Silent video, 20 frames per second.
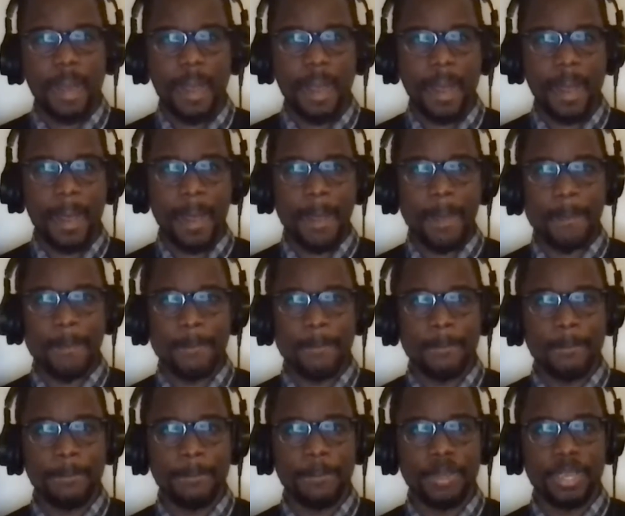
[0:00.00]

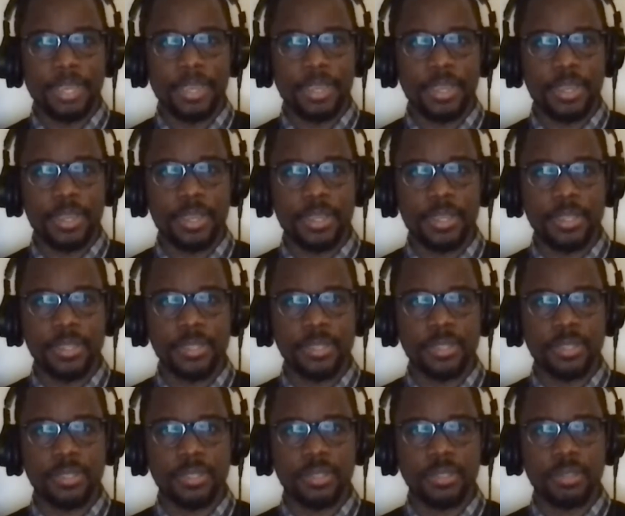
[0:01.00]
um,
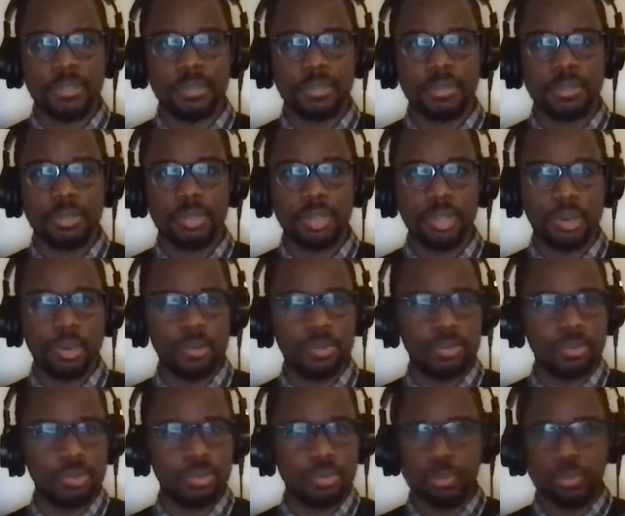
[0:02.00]
because you
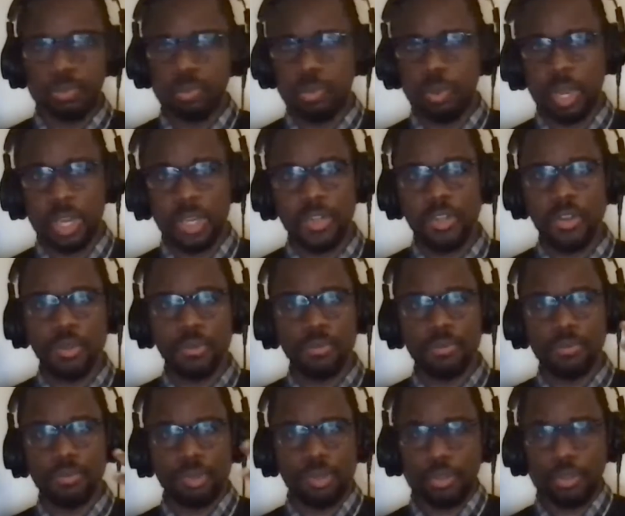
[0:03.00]
know one
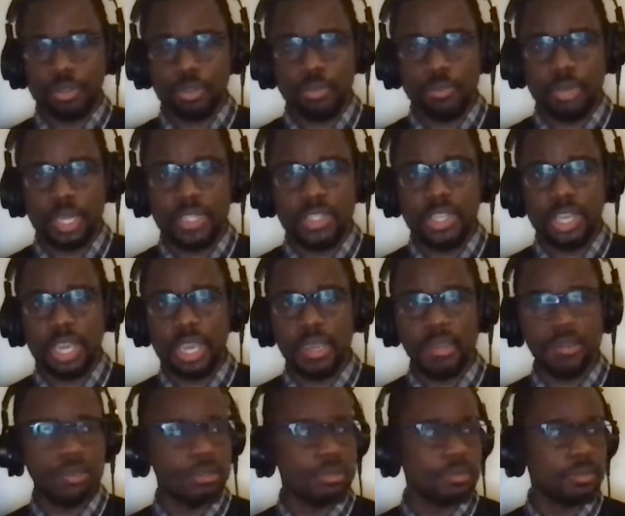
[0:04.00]
you're you're, you're
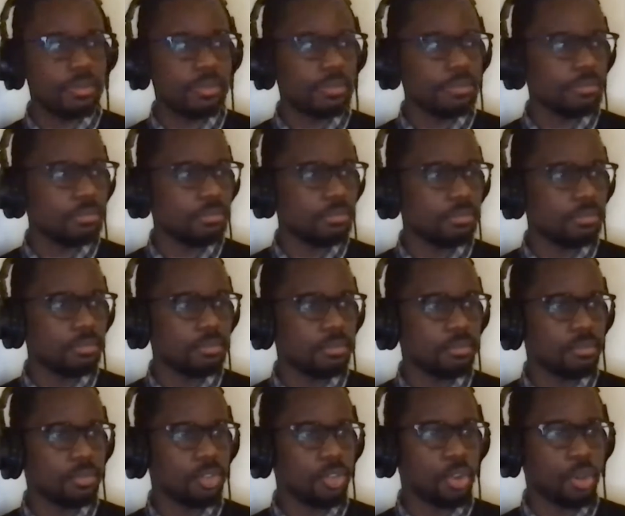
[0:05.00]
reaching
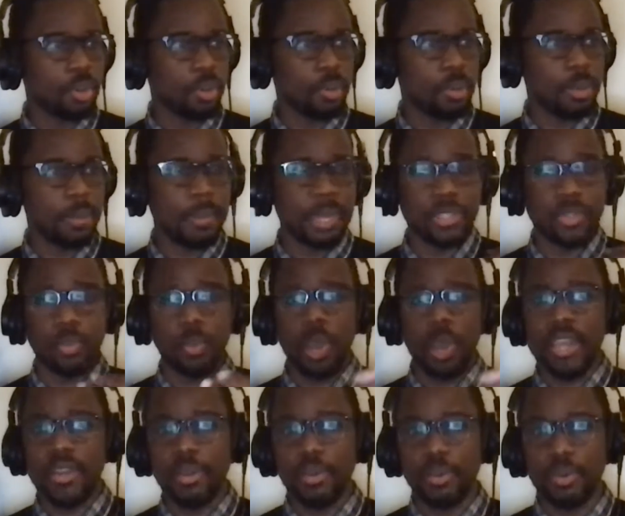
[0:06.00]
you know a much
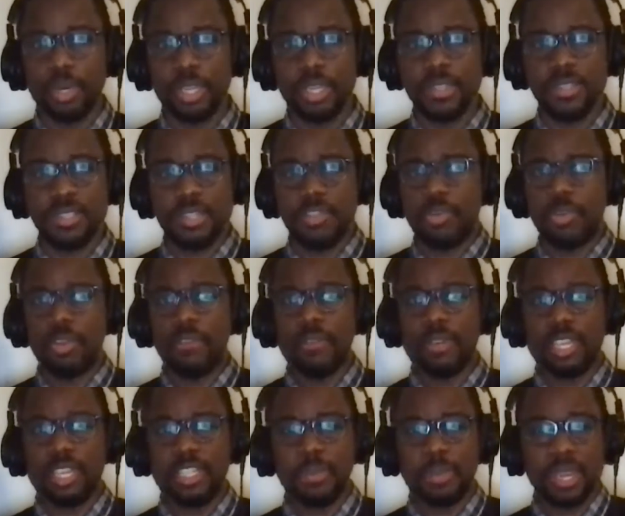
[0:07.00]
wider audience than you even
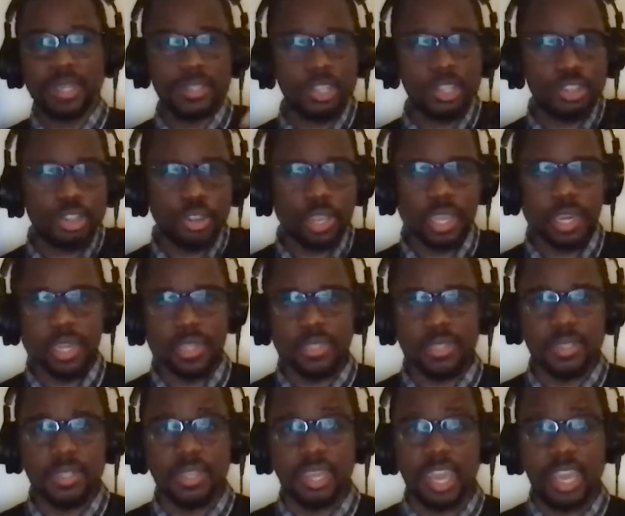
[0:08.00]
right. expected you're getting
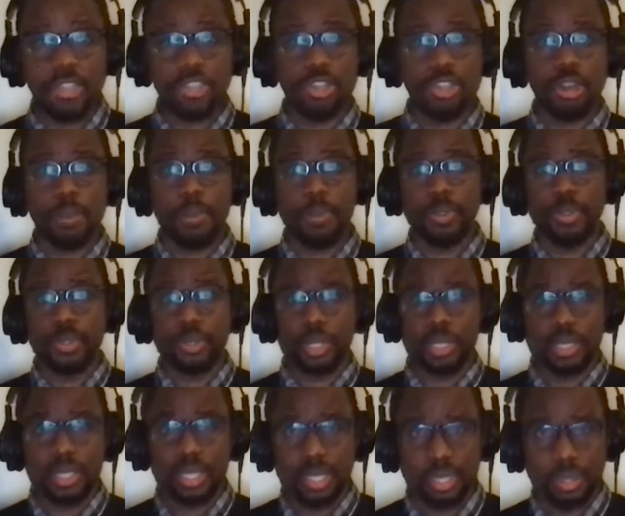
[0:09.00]
syndication
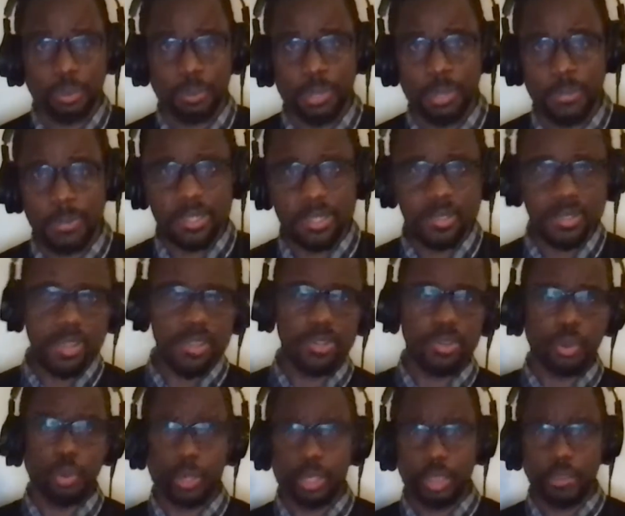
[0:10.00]
opportunities the bbc
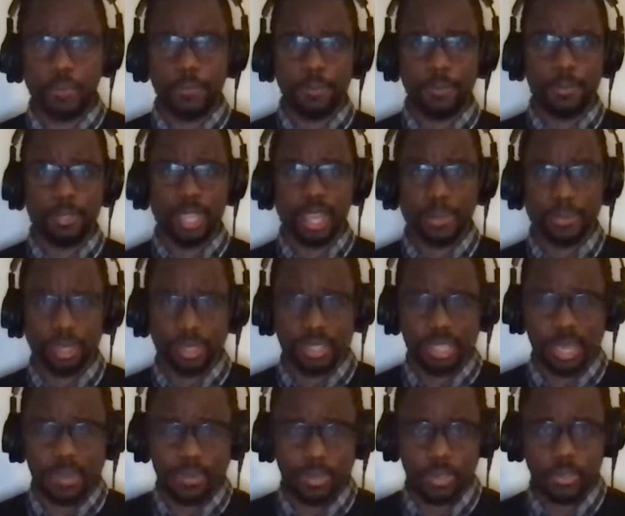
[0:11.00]
is calling you from time to
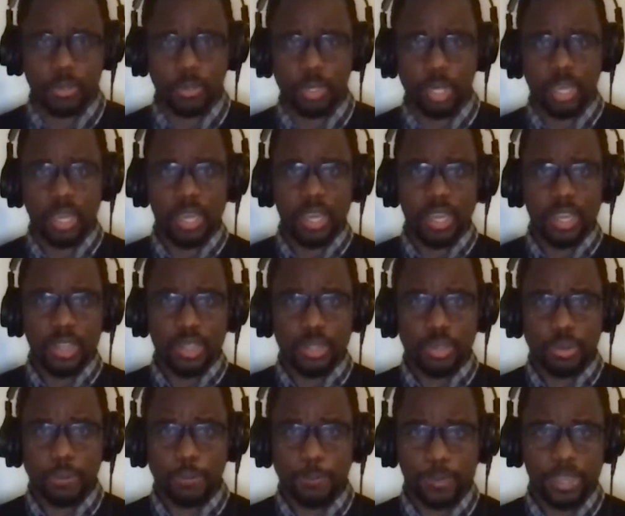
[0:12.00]
time to do
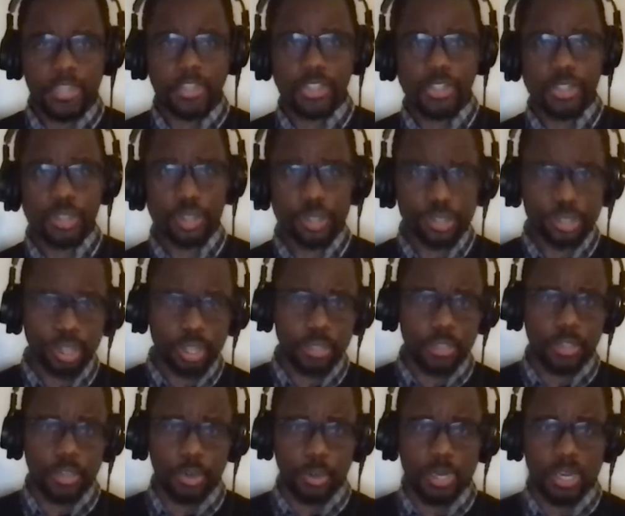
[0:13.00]
sort of features
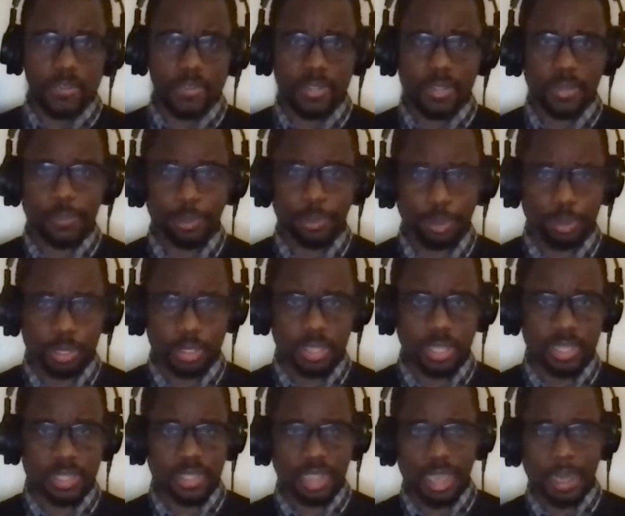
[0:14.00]
on you know whenever
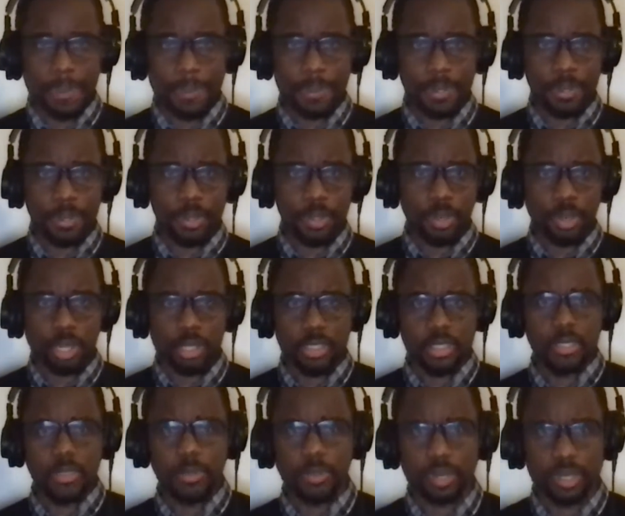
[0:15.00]
important things are happening on the
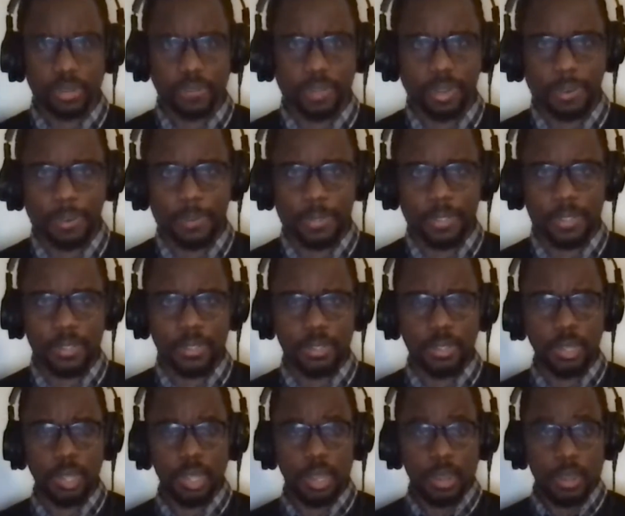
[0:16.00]
continent or developments
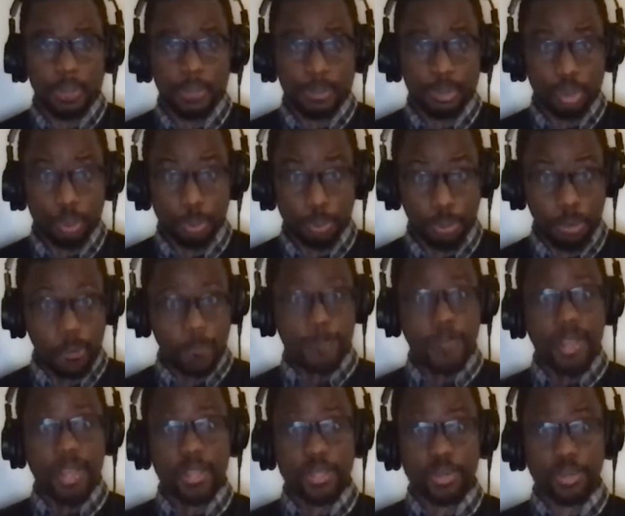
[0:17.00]
and your
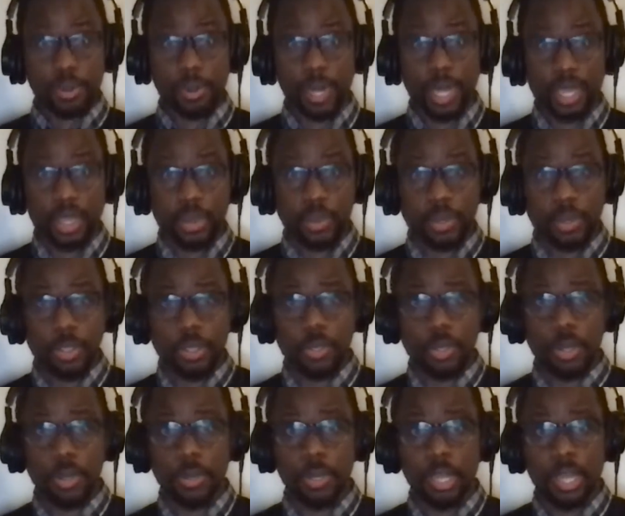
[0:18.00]
profile is growing, you
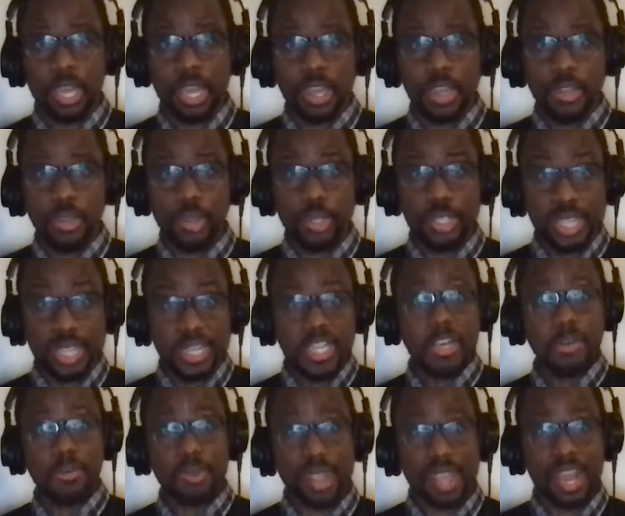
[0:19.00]
you know, you
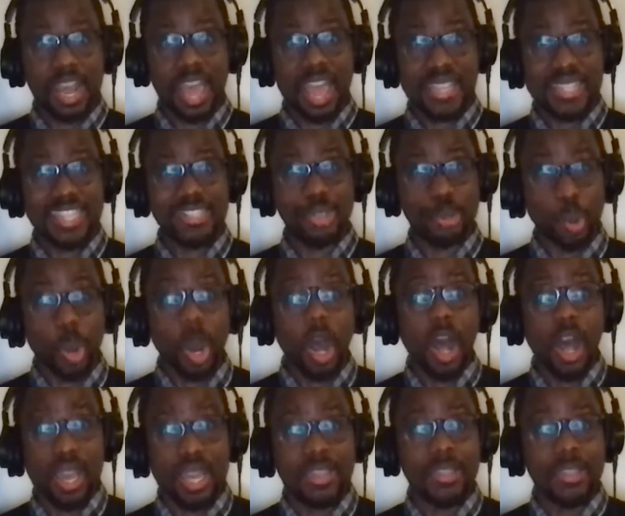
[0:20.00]
suddenly realize that you are